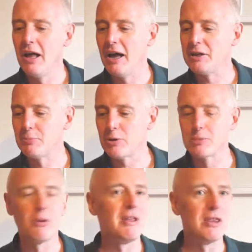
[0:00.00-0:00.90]
is
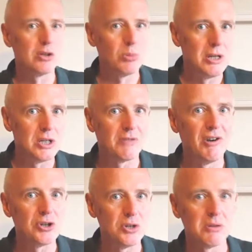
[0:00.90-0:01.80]
possible in the sweetest
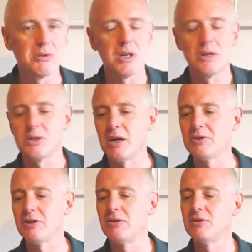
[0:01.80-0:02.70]
versions of Circe
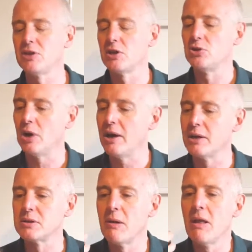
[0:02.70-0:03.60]
Alto to the
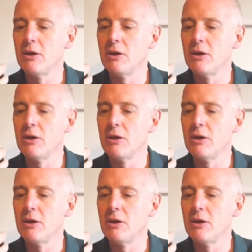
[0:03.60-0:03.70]
driest.